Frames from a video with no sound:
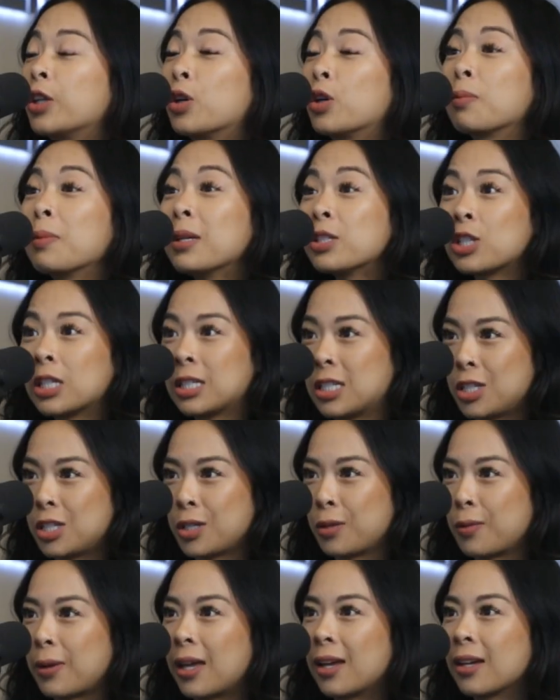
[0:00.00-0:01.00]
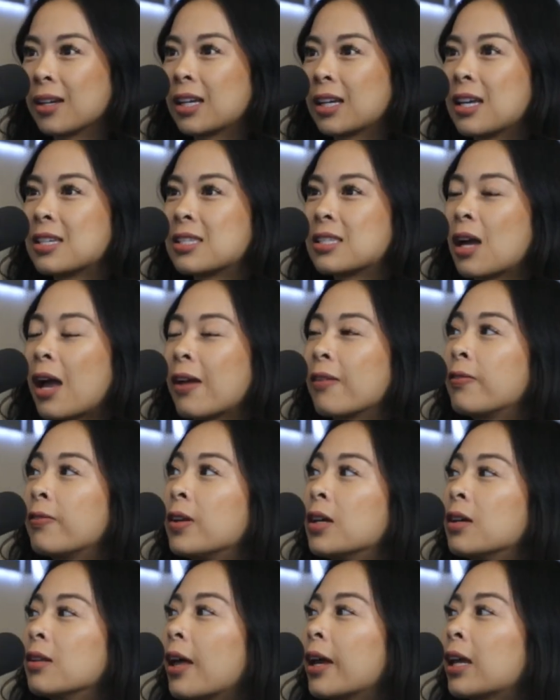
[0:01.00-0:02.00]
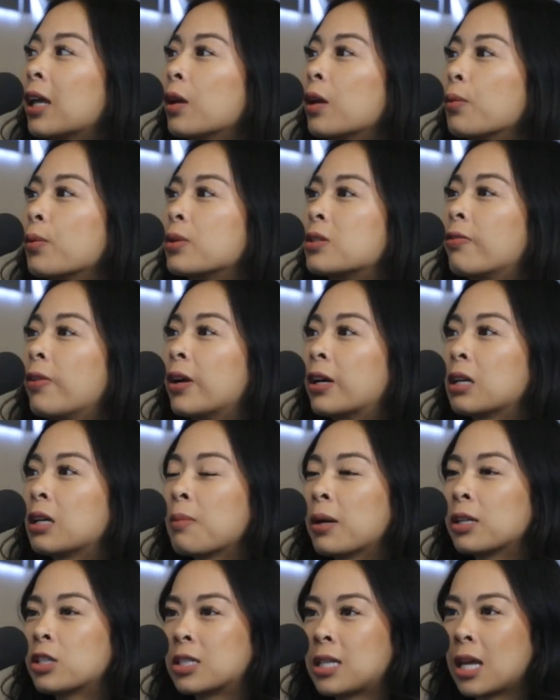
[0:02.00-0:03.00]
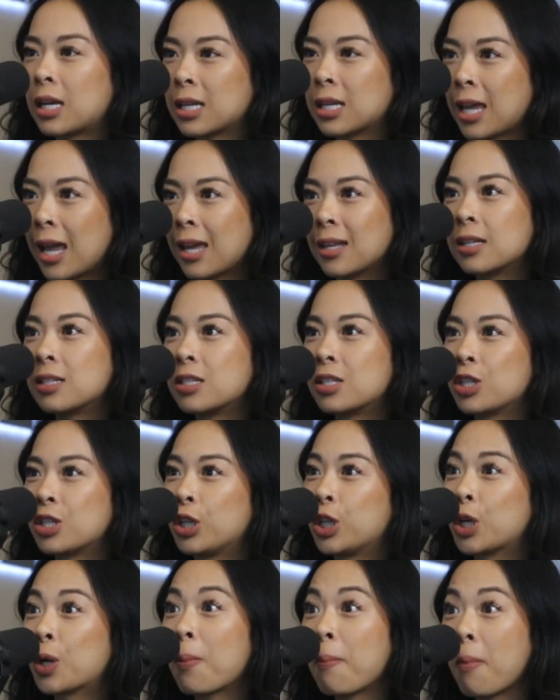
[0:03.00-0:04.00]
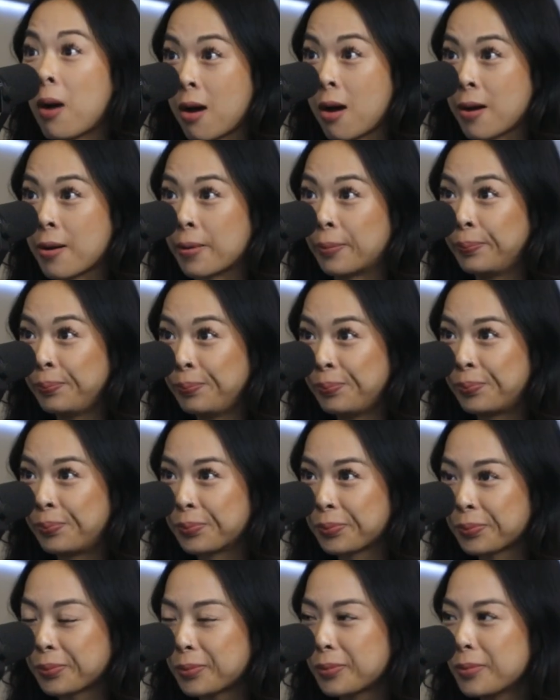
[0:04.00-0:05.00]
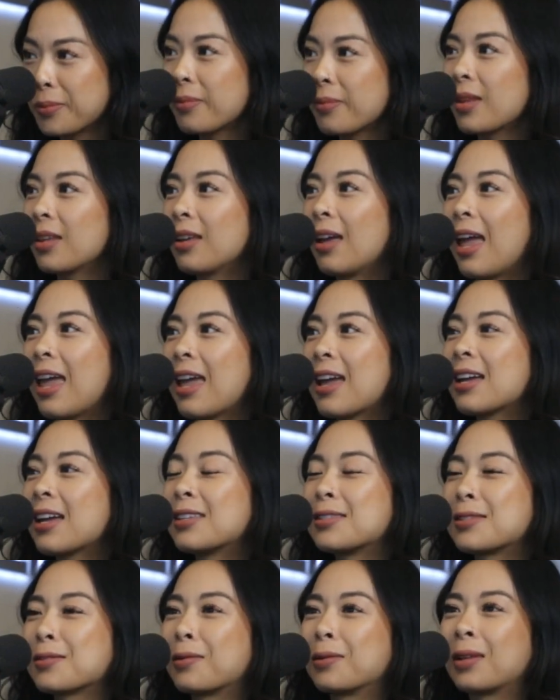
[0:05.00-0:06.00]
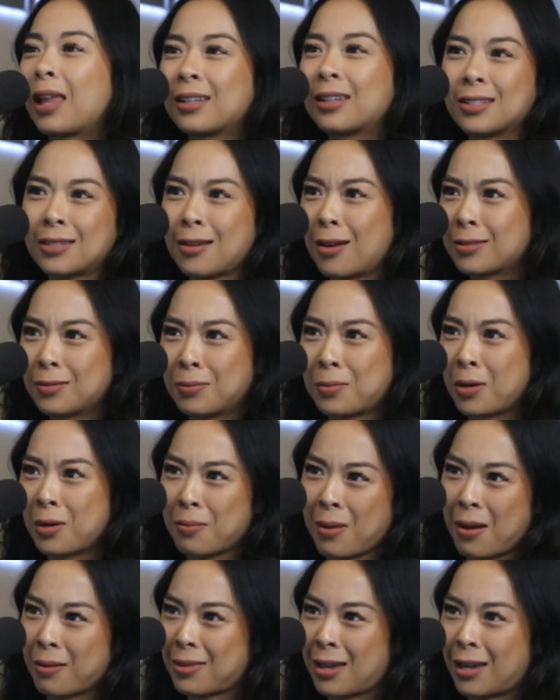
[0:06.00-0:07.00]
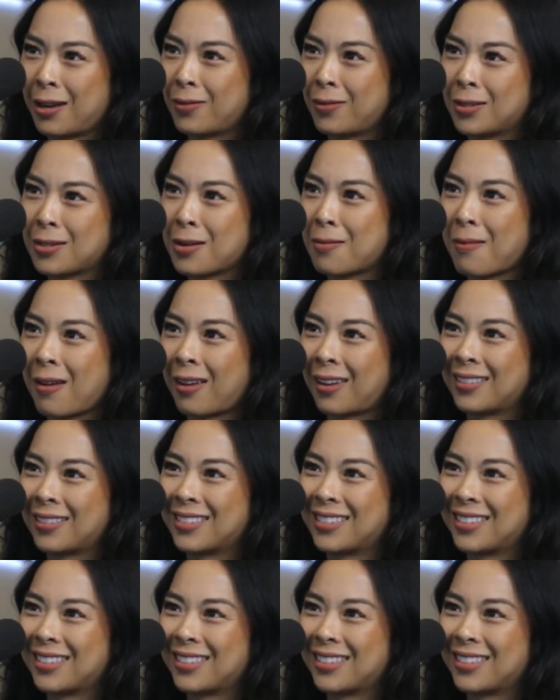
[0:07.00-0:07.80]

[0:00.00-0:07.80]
mission to it, because I feel like it was very much dedicated to your mom. And so I would like to talk more about that if you don't mind.